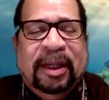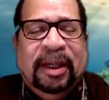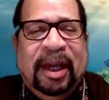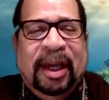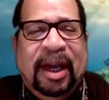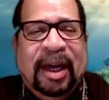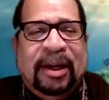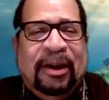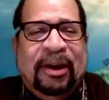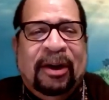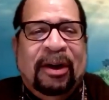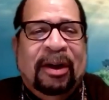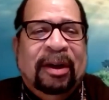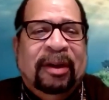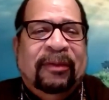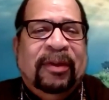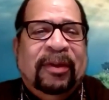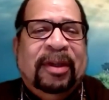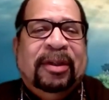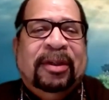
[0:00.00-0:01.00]
and all
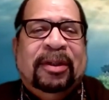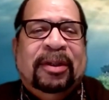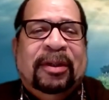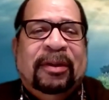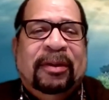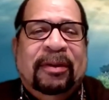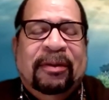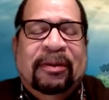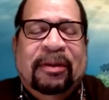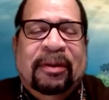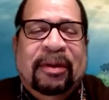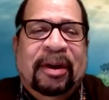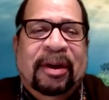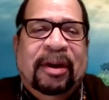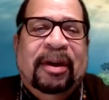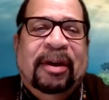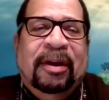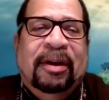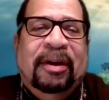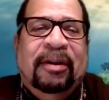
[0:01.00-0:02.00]
of its
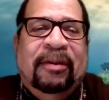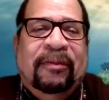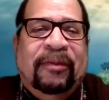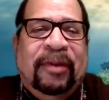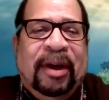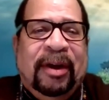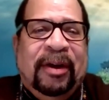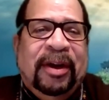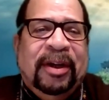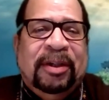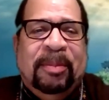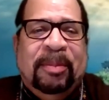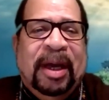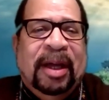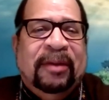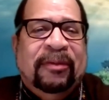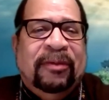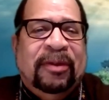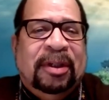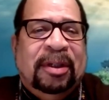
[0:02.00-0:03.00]
various
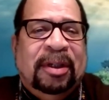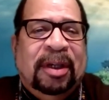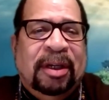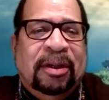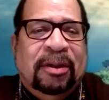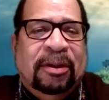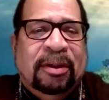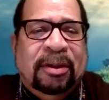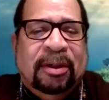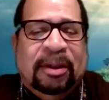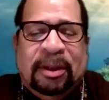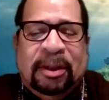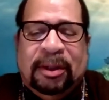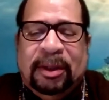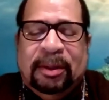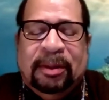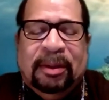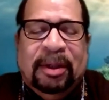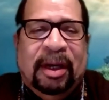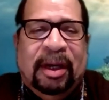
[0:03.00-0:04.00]
manifestations
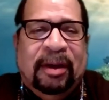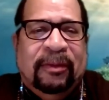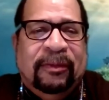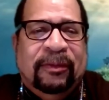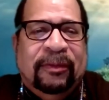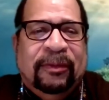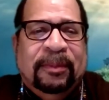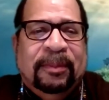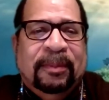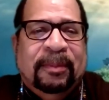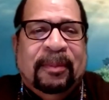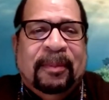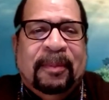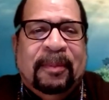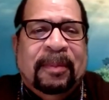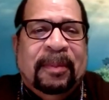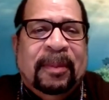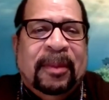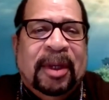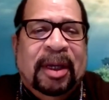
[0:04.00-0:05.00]
of
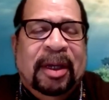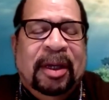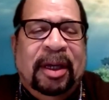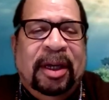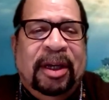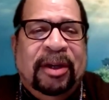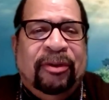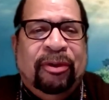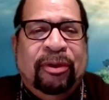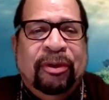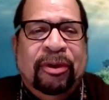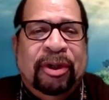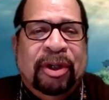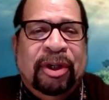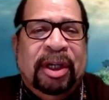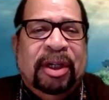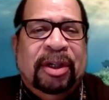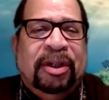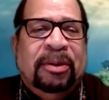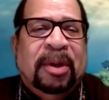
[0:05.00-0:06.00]
intrusion
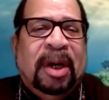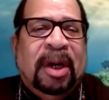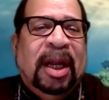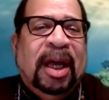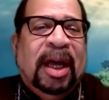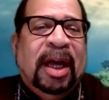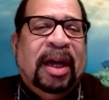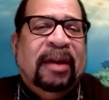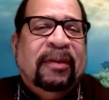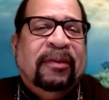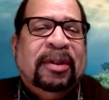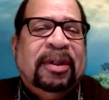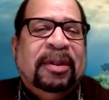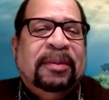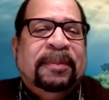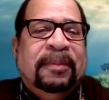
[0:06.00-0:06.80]
into our lives.